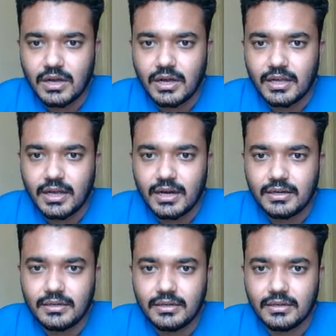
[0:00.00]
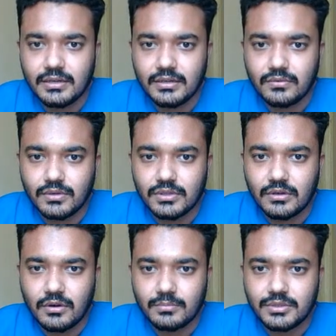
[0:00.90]
I had no other
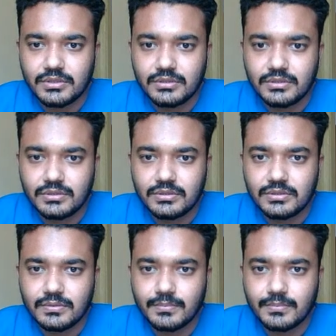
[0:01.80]
options.